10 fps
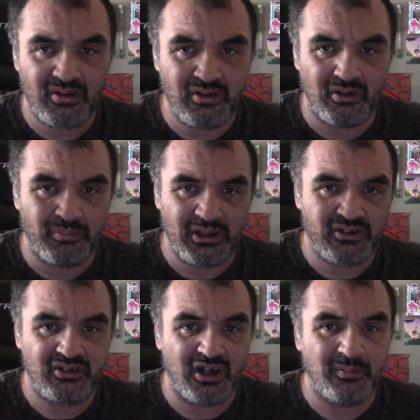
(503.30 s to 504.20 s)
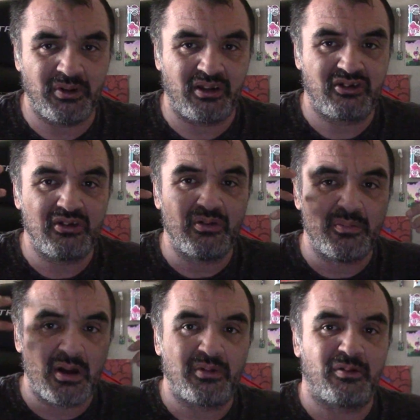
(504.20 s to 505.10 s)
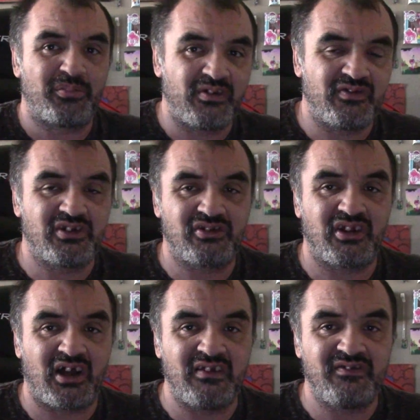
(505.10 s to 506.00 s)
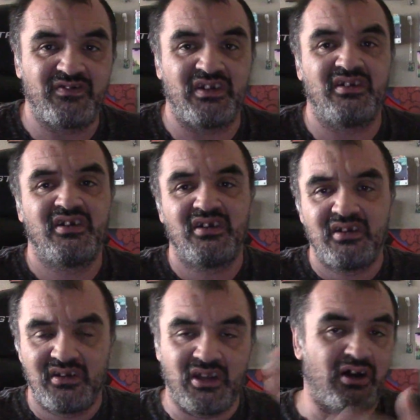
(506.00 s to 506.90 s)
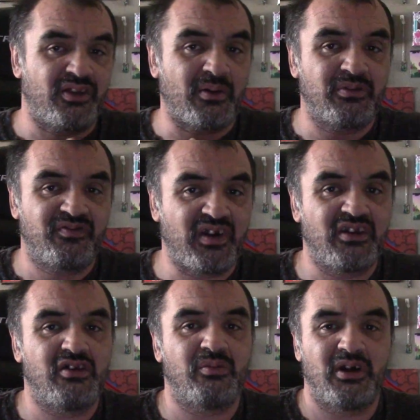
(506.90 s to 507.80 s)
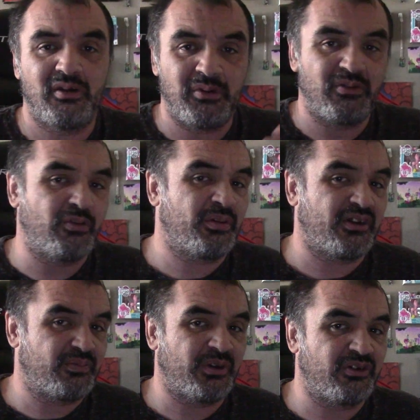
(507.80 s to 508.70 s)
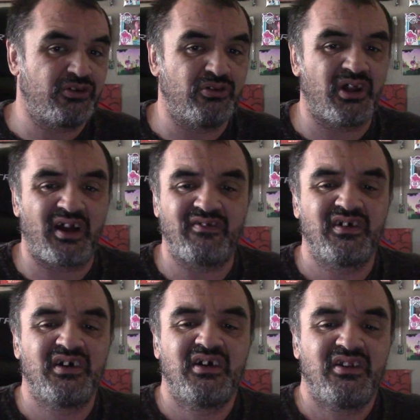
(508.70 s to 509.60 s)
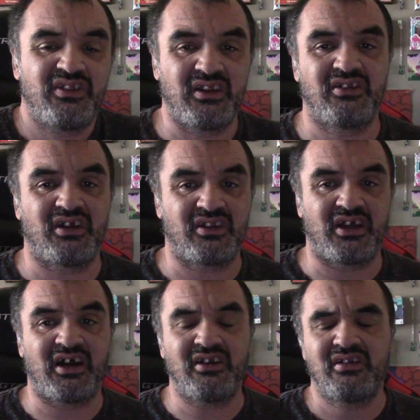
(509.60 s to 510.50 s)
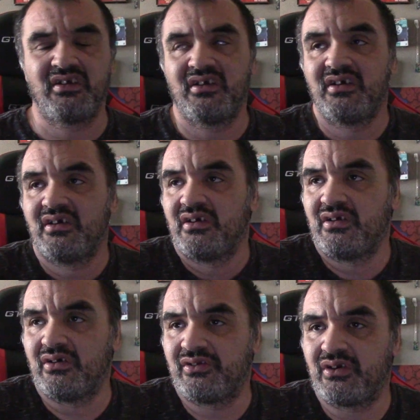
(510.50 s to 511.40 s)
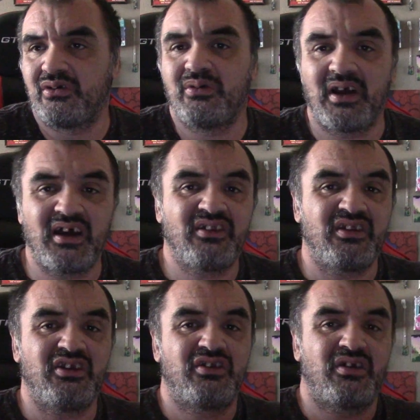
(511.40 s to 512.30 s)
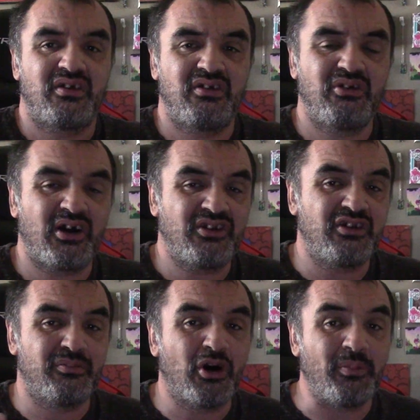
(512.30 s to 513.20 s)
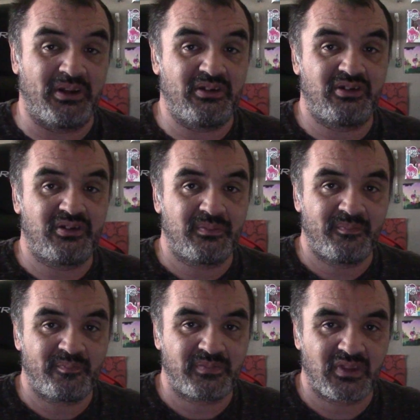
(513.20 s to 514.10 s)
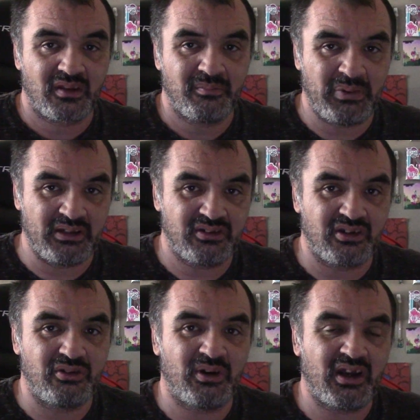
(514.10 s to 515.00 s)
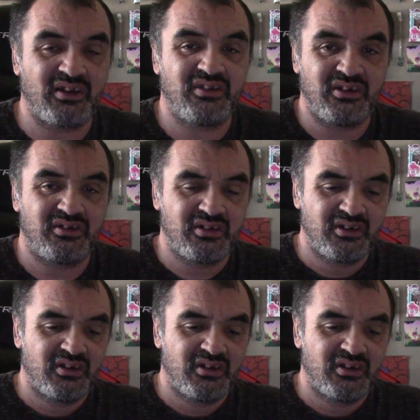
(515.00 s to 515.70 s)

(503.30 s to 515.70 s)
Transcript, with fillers: you know, mixed up. Like she remembered a previous life, and now that was fading away, being replaced by this new life, things like that. You know, so you had these, you had these moments. Basically, you had these